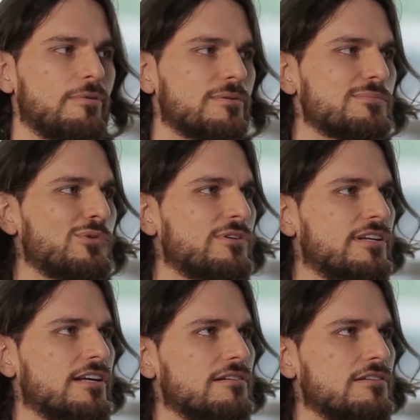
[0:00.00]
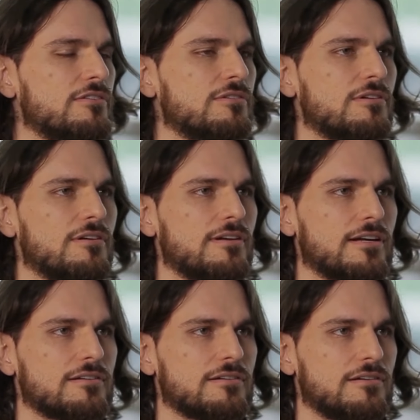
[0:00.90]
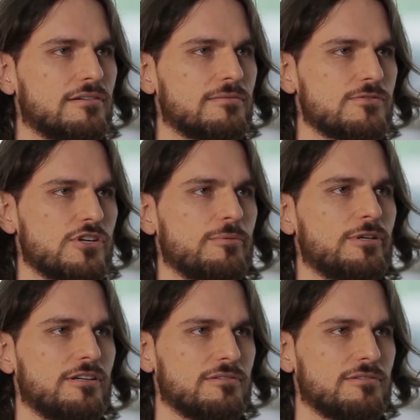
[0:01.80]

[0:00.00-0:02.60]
I was born in England and not like uh, Germany or